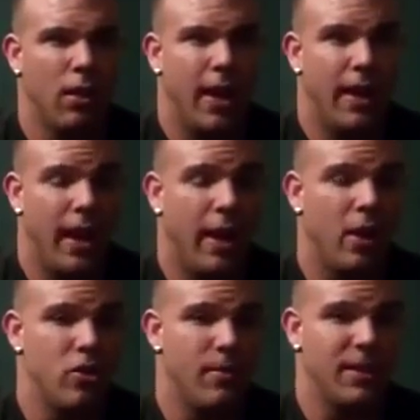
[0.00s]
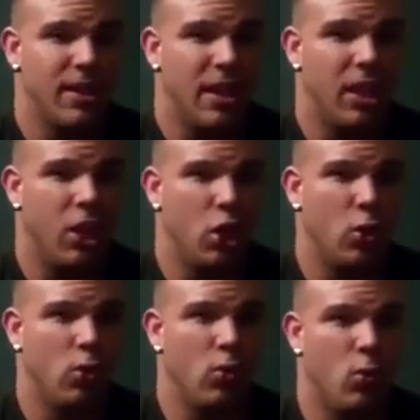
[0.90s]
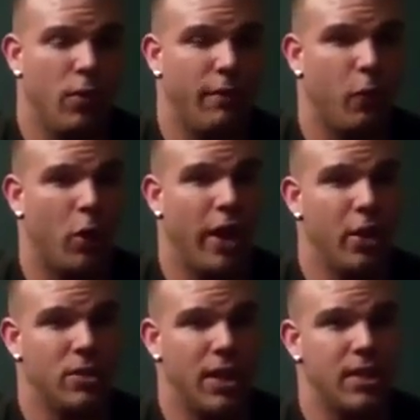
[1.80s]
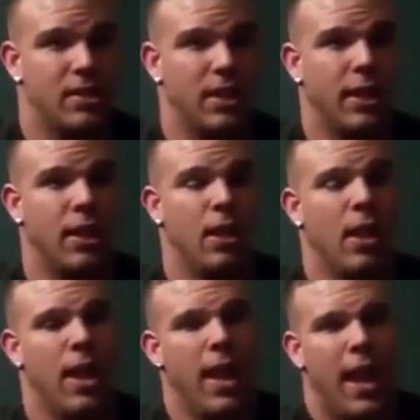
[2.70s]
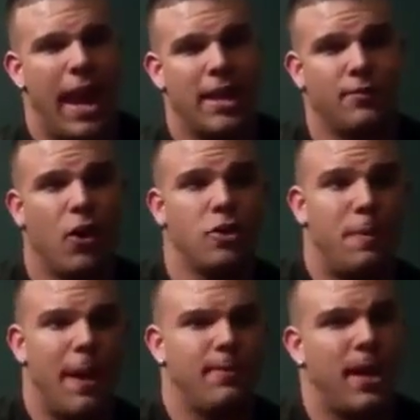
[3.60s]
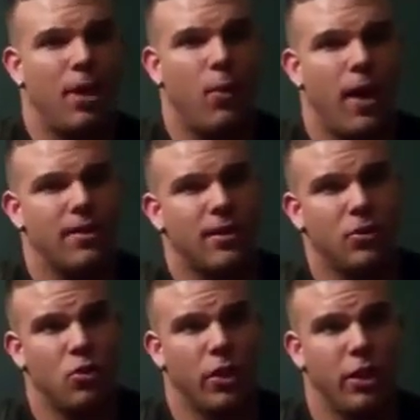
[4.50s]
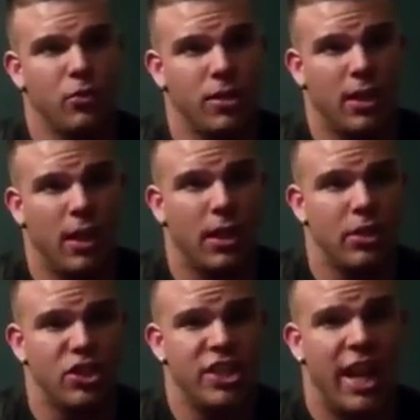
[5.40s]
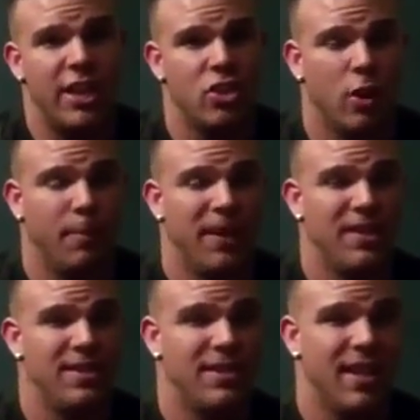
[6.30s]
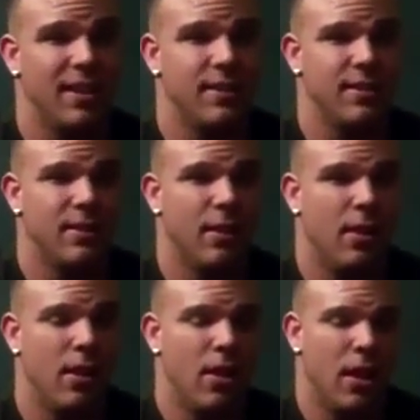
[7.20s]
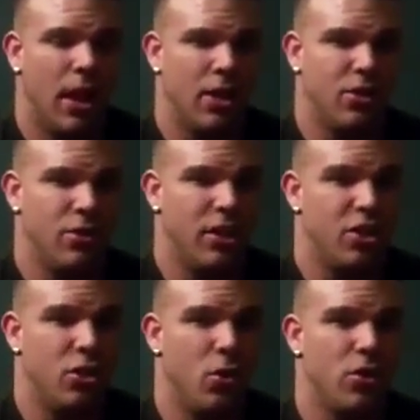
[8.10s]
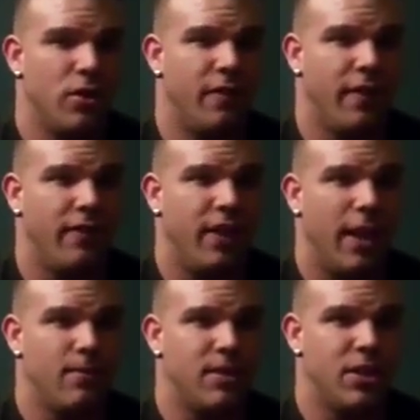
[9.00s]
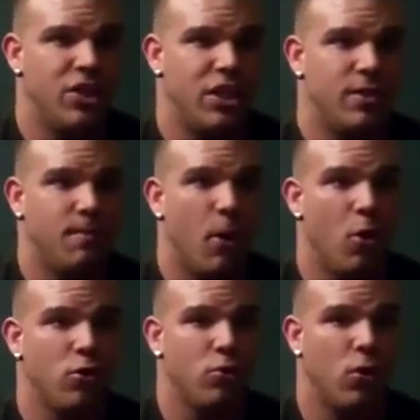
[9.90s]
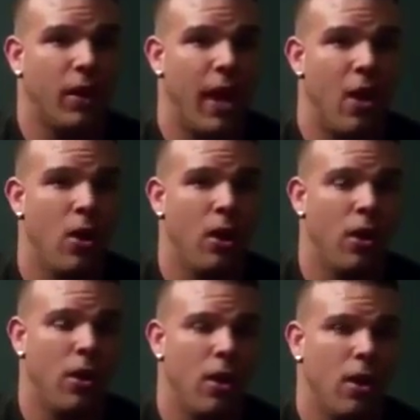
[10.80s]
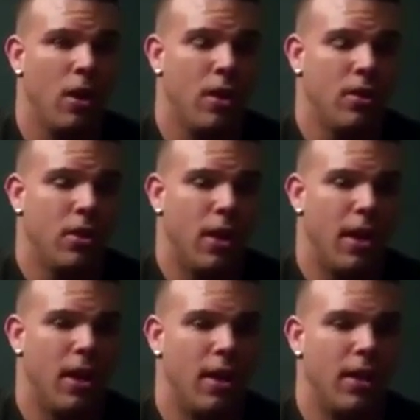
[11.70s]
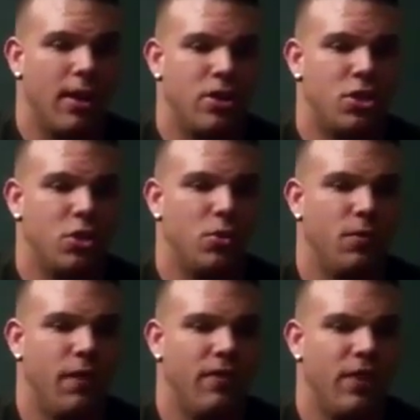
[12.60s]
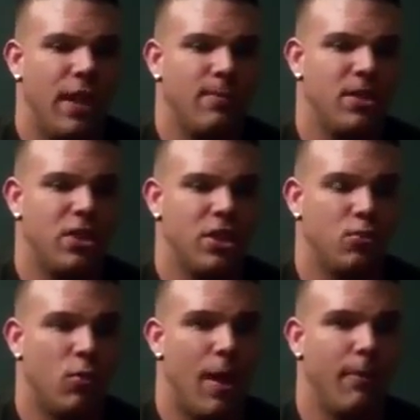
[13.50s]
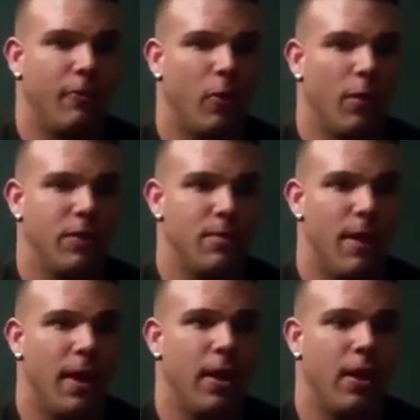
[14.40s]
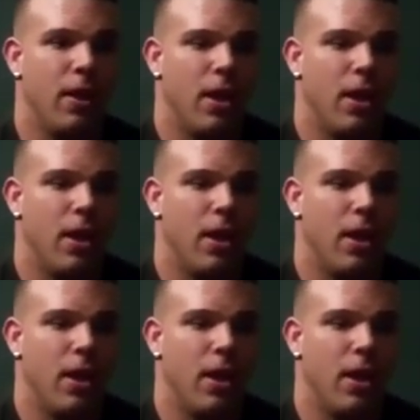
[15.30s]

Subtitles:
and 800 mgs of EQ with 4 IUs of insulin. And as far as peptide wise, I was only using the GHRP6. I was using 250 mcgs post workout and 250 mcgs right before I went to bed.